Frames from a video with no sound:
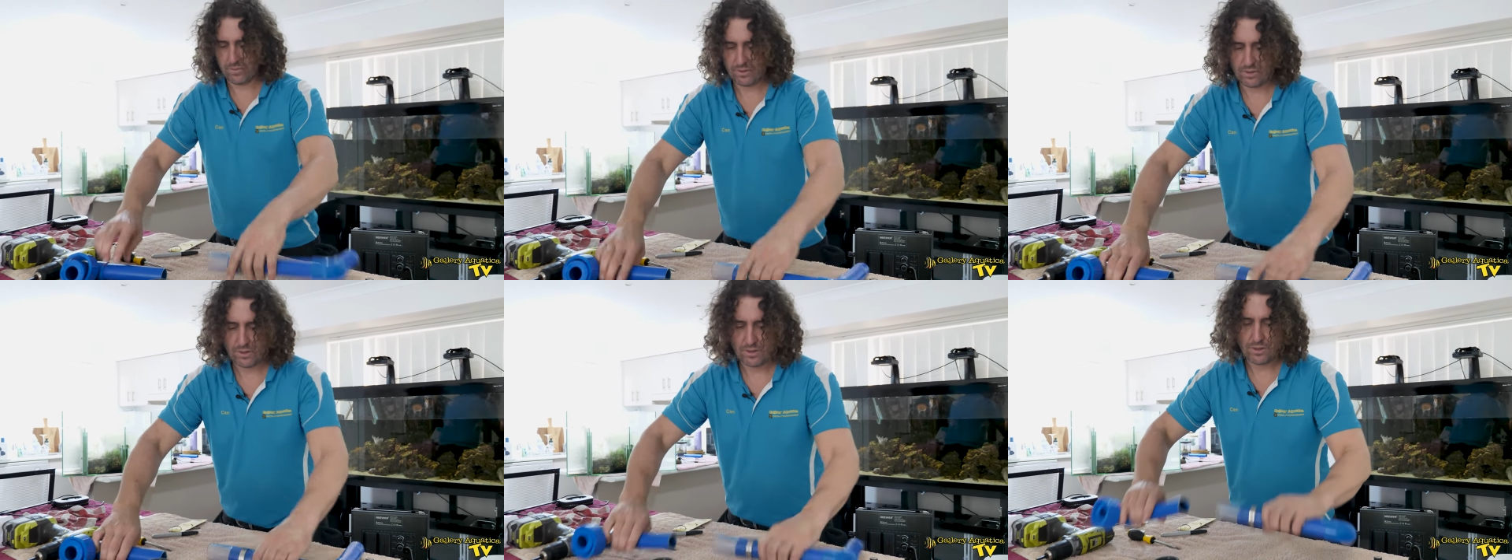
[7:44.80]

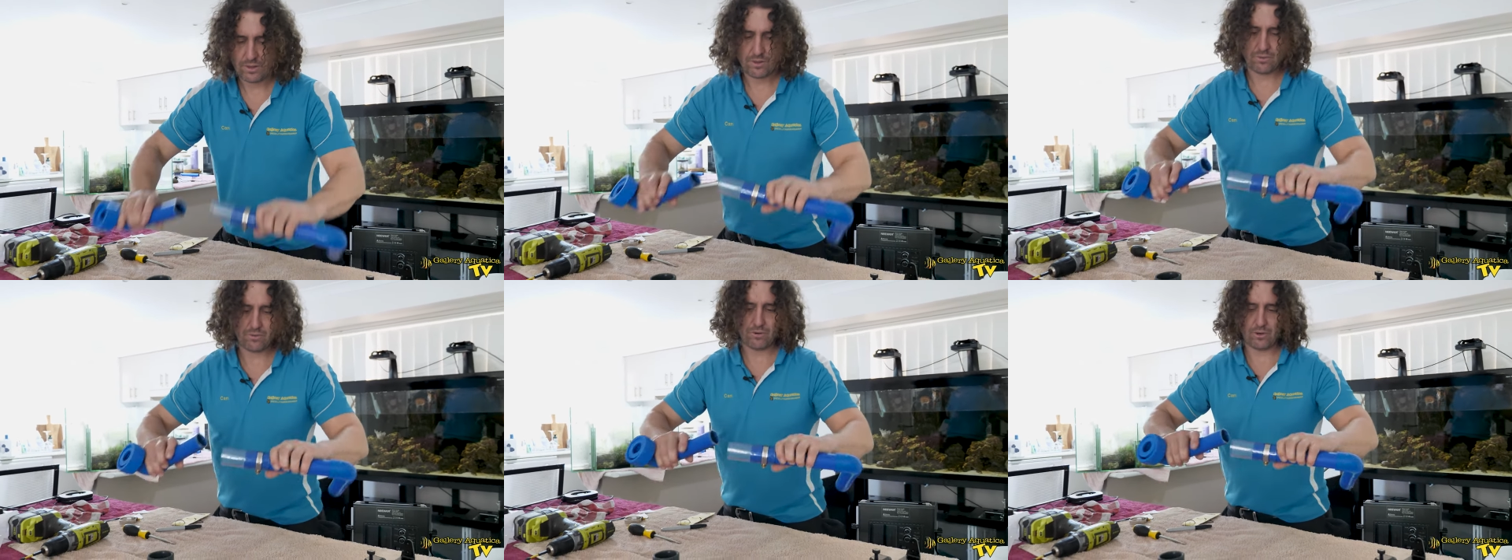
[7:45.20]
All
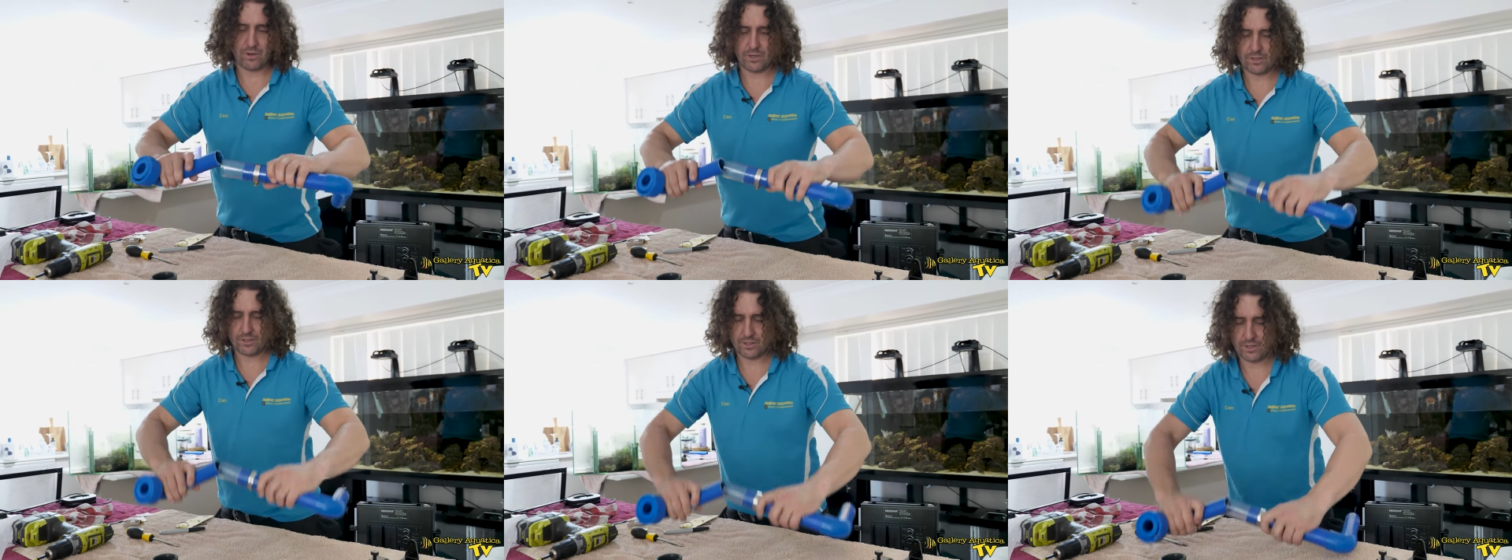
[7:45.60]

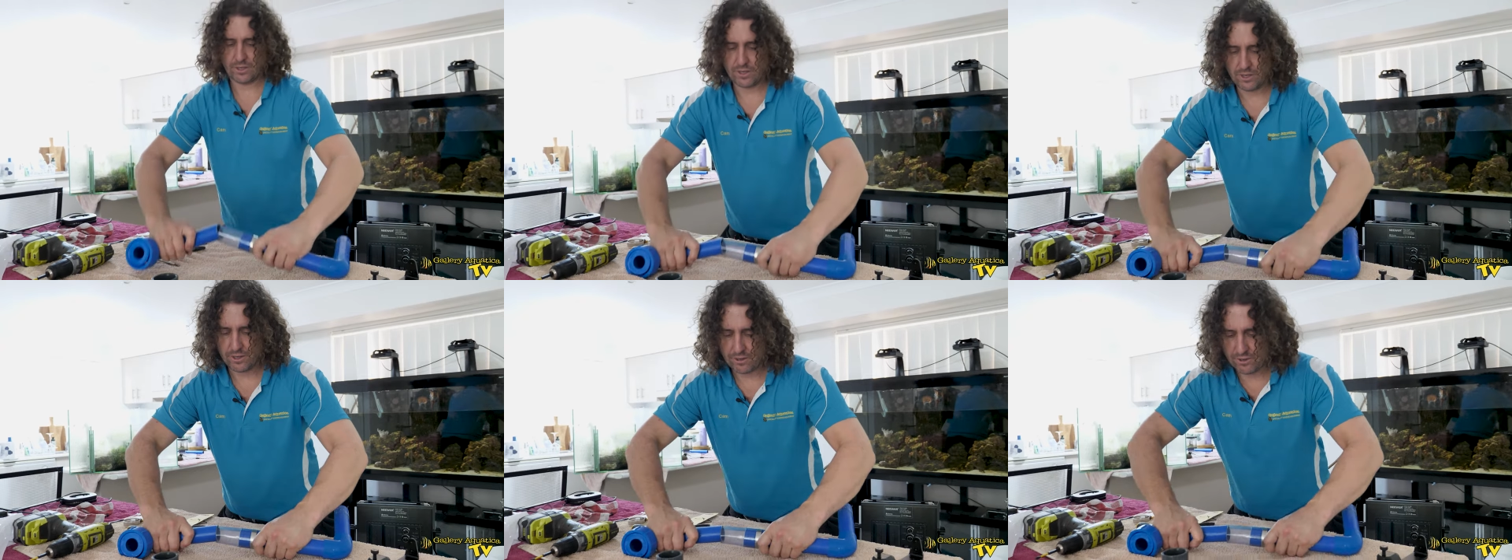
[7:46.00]
right,
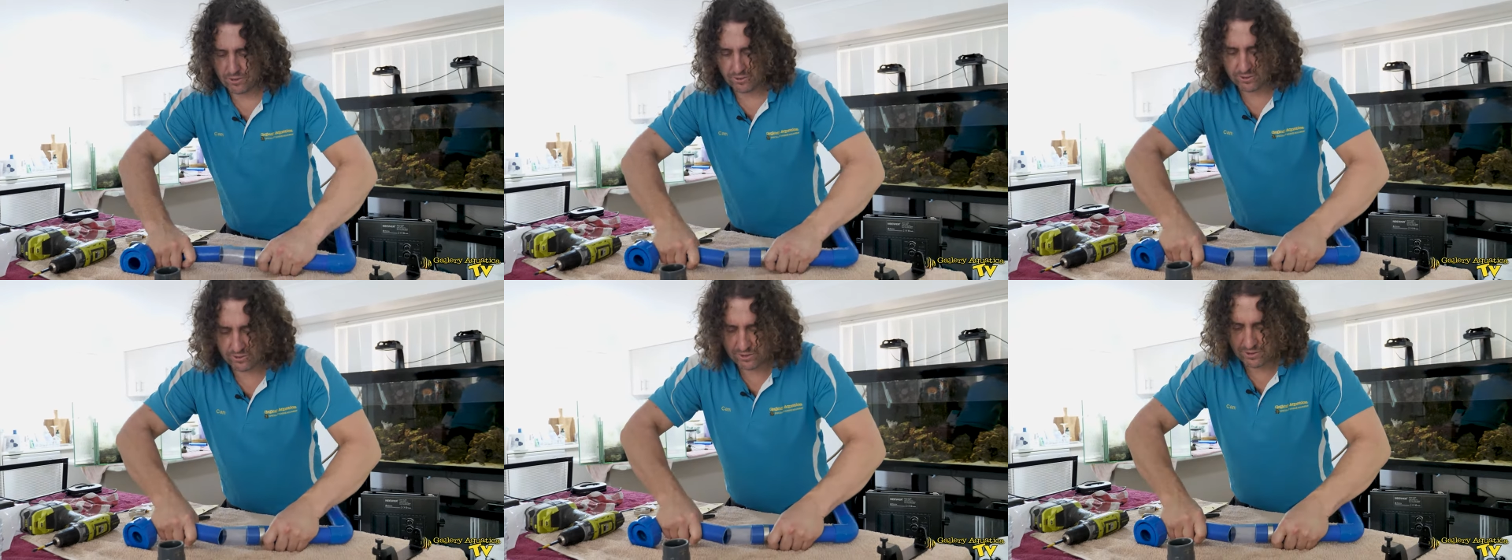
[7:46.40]
here
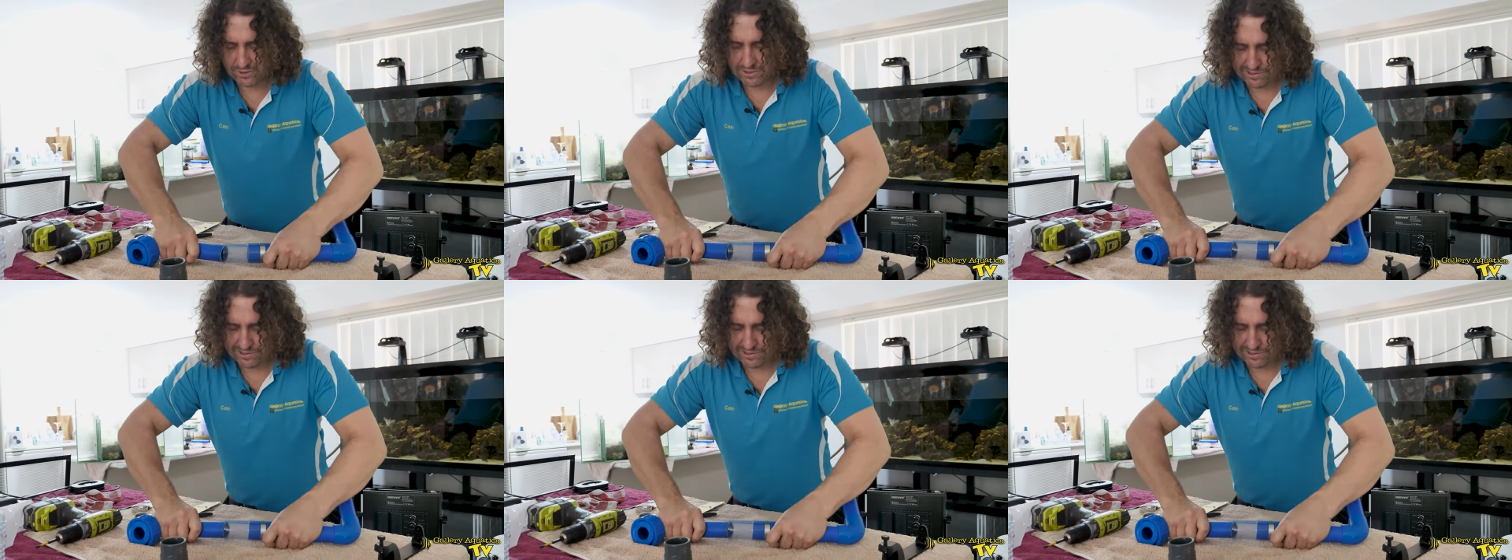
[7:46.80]
goes.